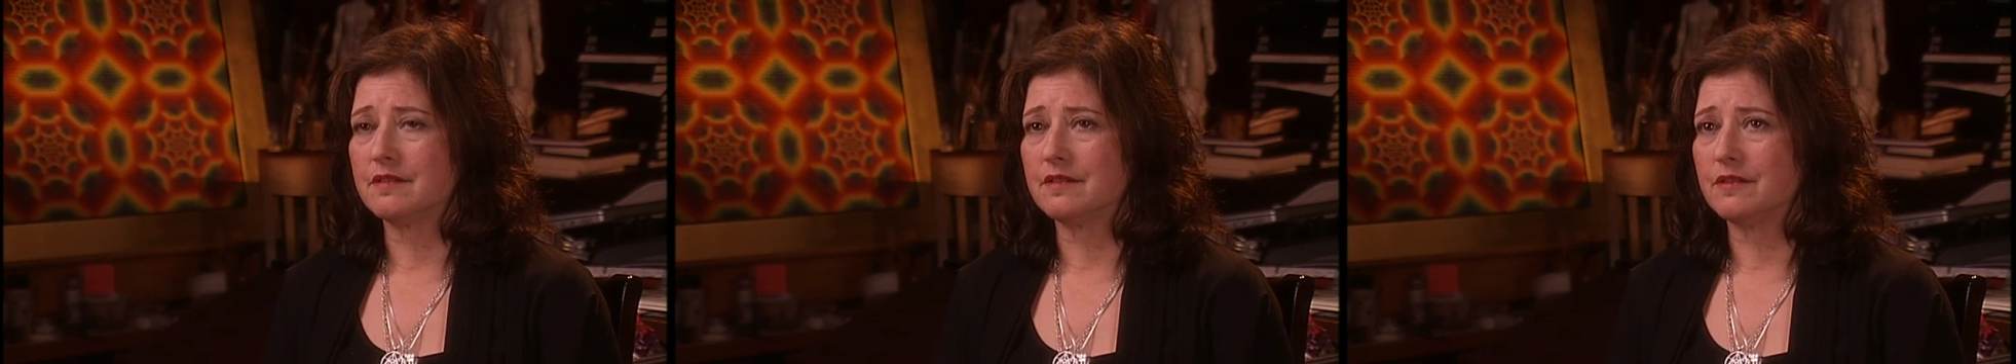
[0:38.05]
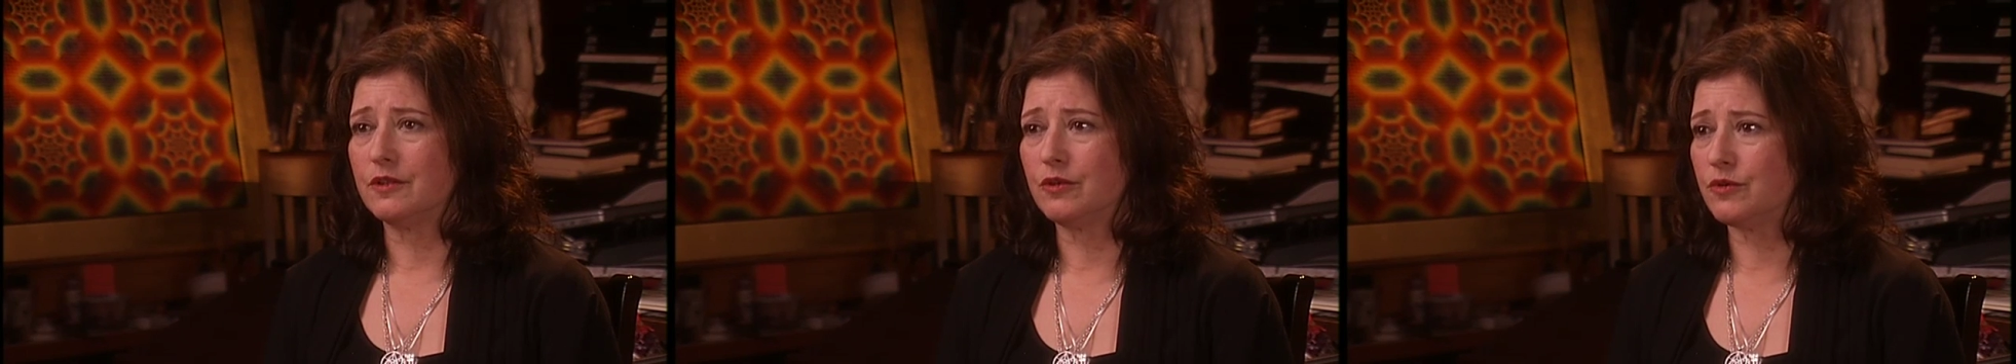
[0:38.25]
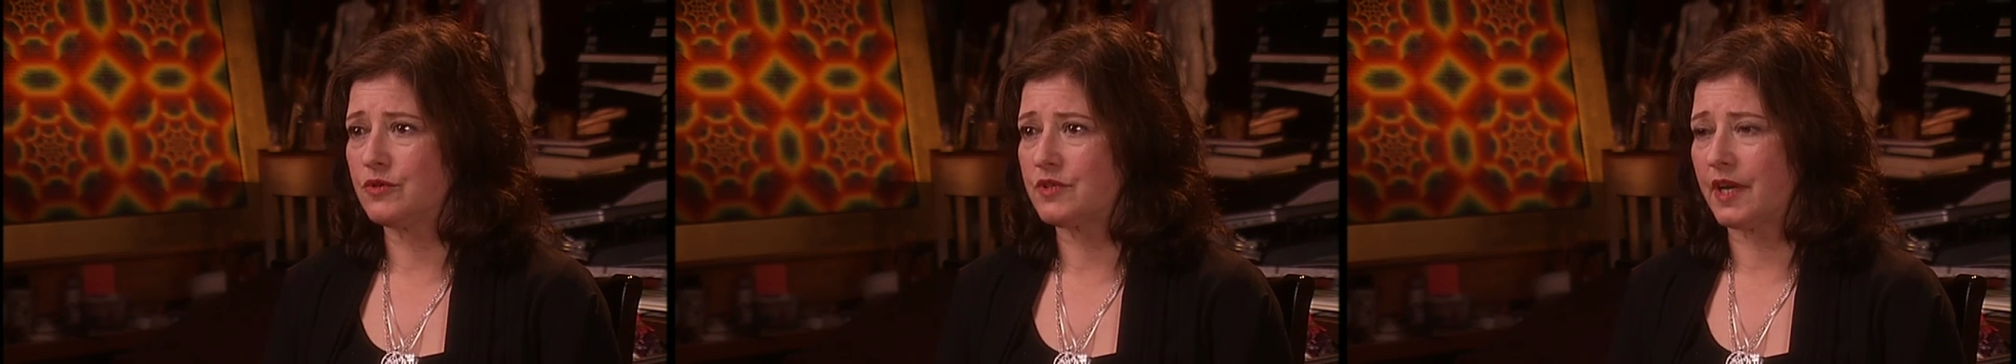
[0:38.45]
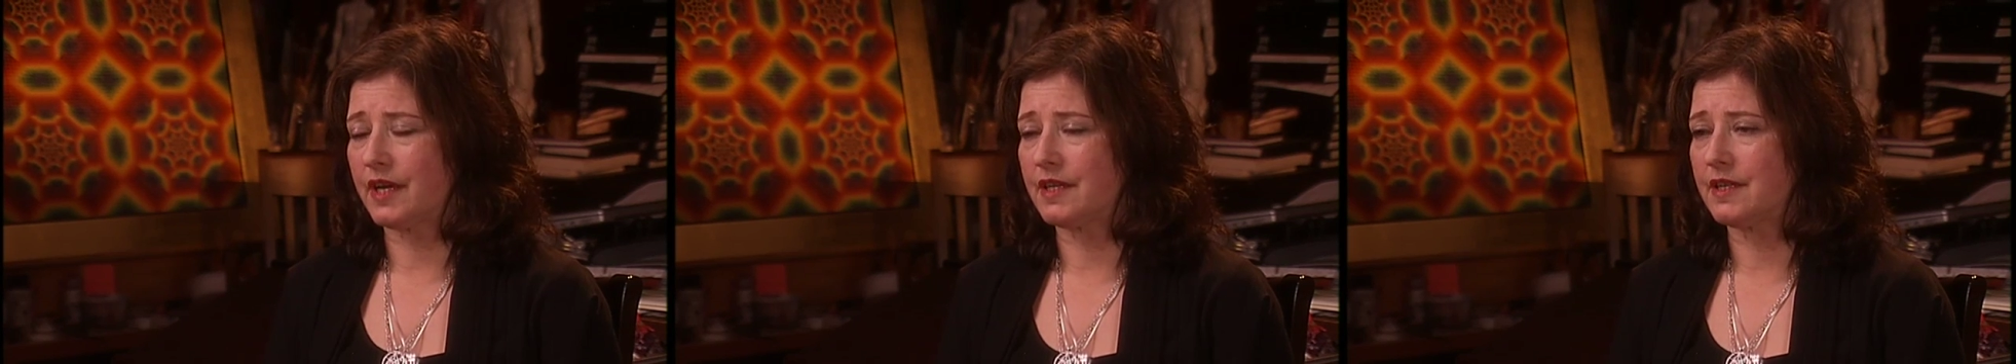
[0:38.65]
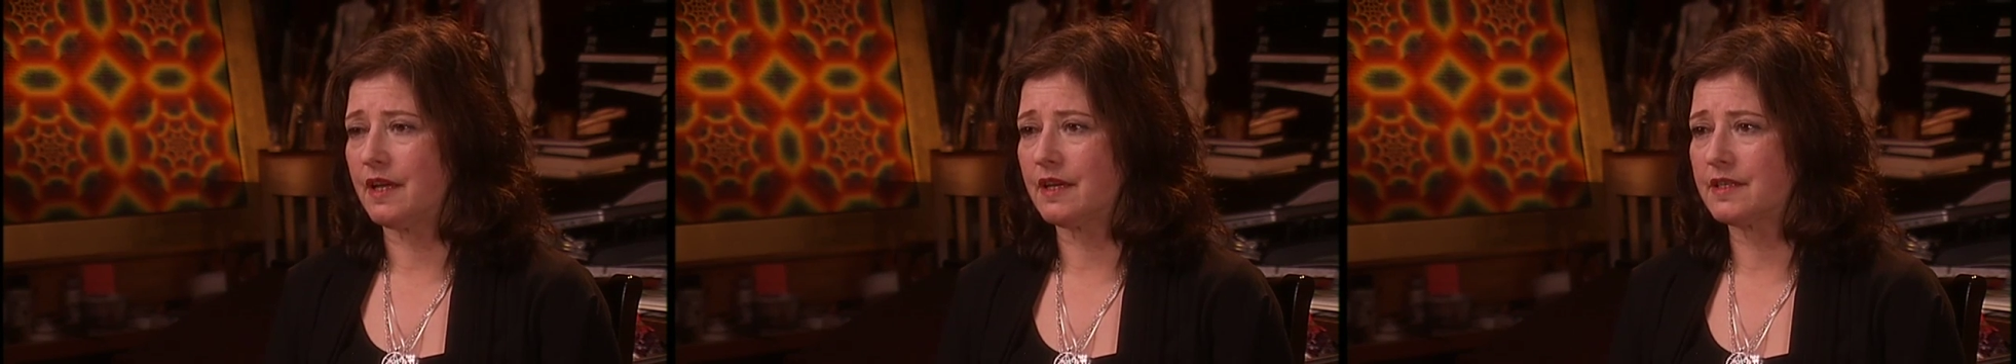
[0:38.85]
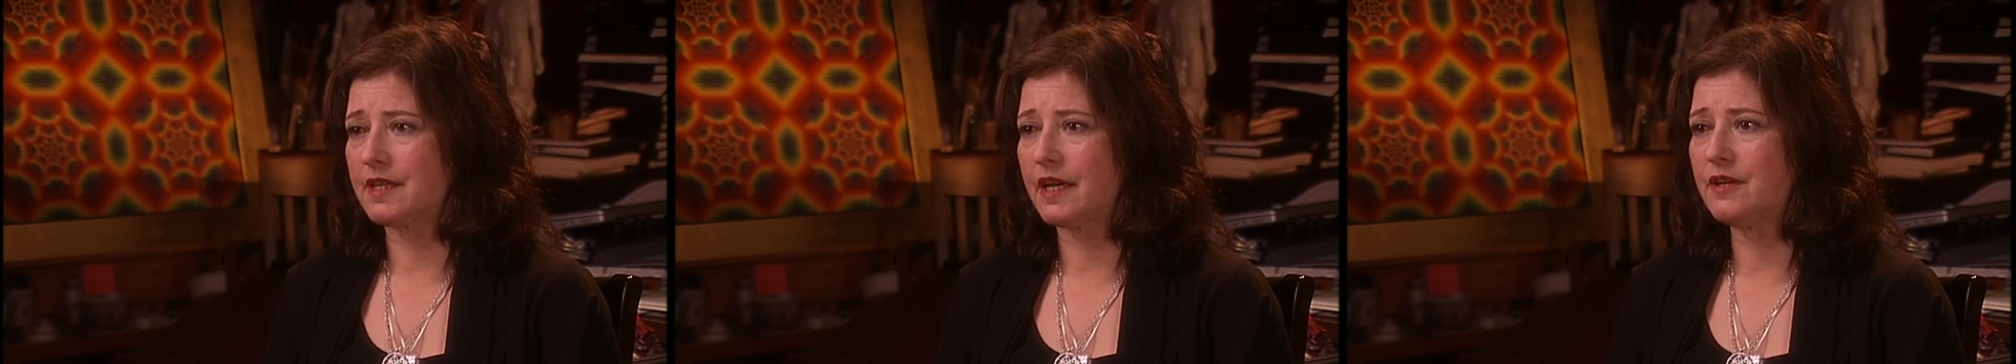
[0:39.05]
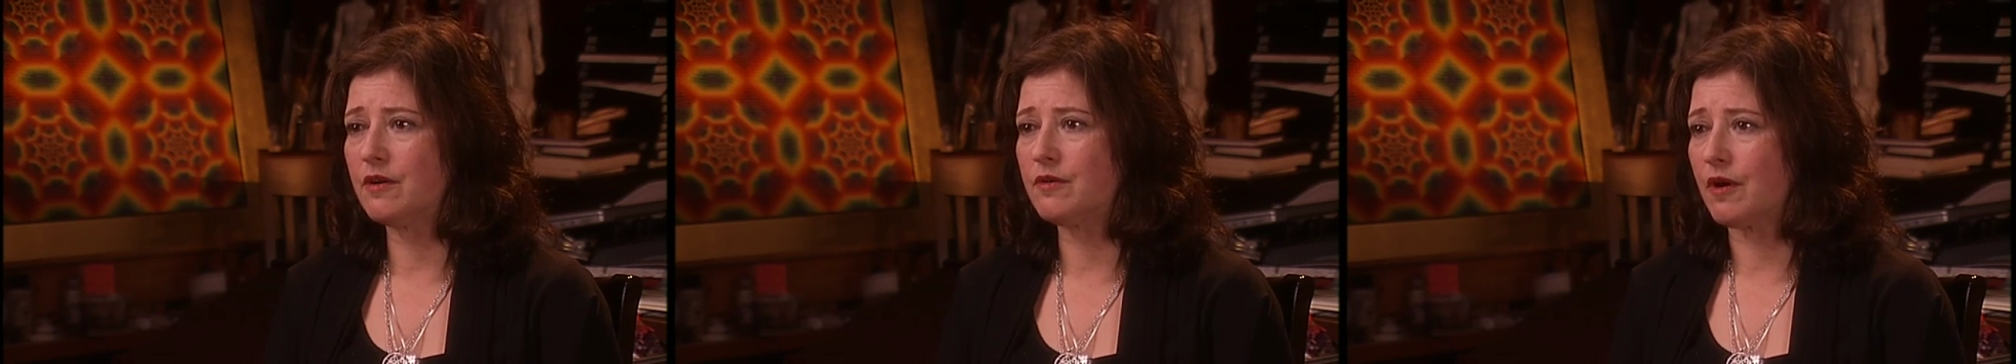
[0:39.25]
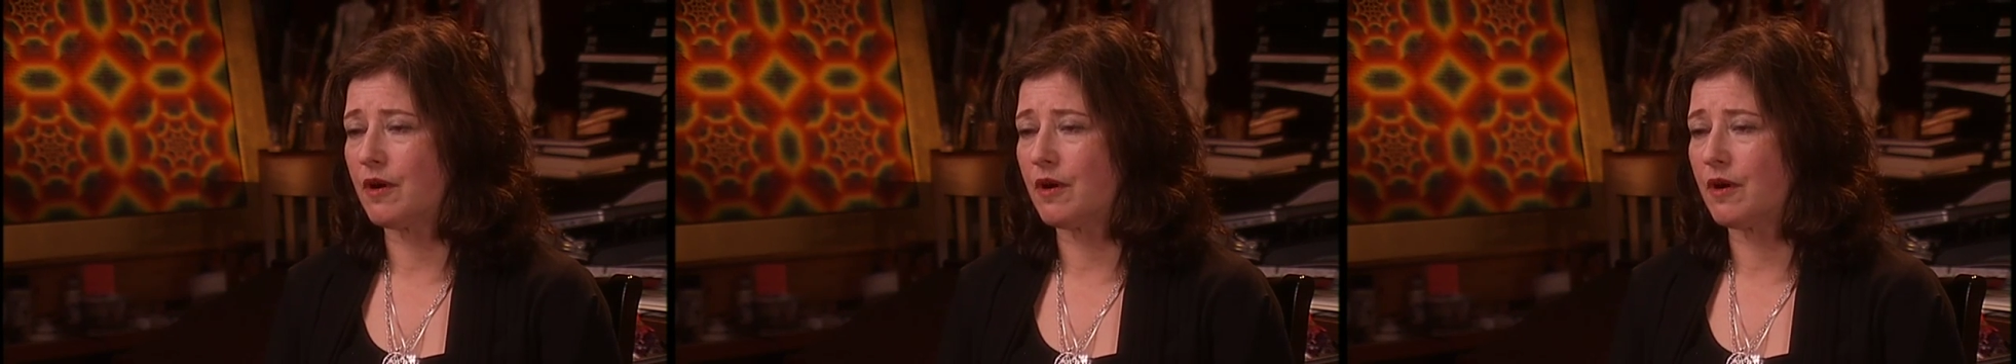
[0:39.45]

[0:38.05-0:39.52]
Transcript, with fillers: use psychedelics, I don't